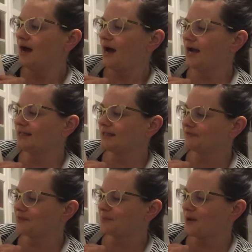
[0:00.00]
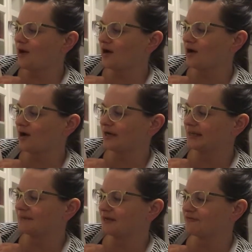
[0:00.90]
I love the park
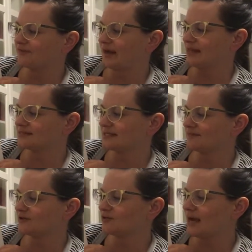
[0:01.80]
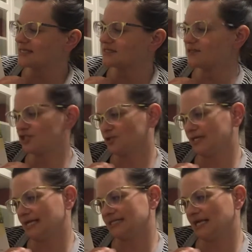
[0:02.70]
and my friends. I love the grass and the
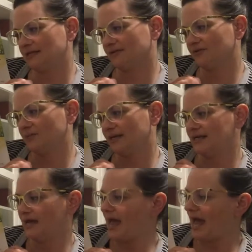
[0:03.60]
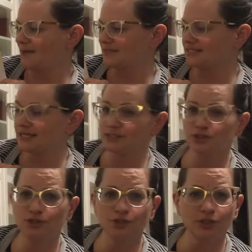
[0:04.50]
trees. I love it when Emma says,
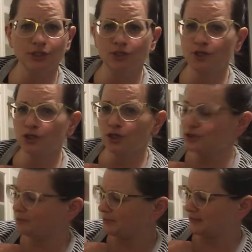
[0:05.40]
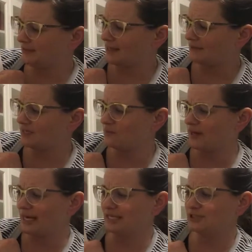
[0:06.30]
"Good girl, Plummy,"
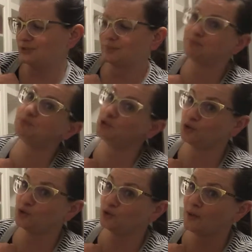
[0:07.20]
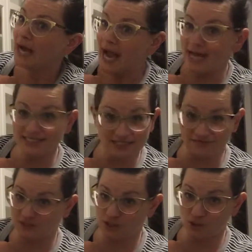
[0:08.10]
when I do a poo, as if
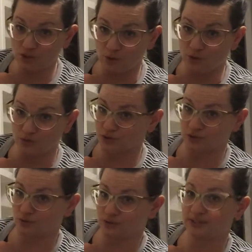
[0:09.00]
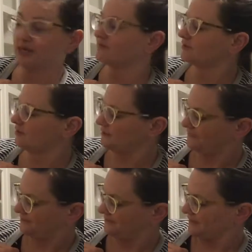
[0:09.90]
it's so clever.
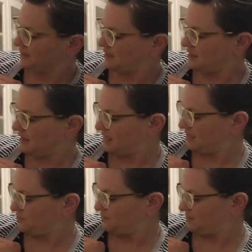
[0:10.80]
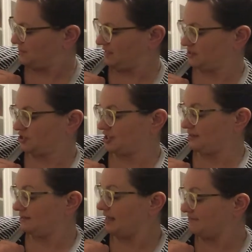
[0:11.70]
I know it means she
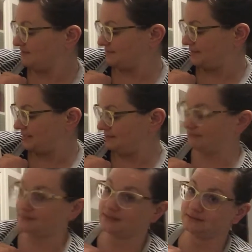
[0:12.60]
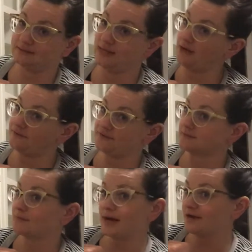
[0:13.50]
loves me, and love is
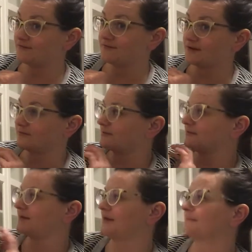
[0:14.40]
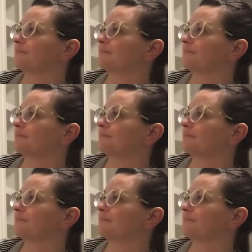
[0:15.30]
my favorite thing.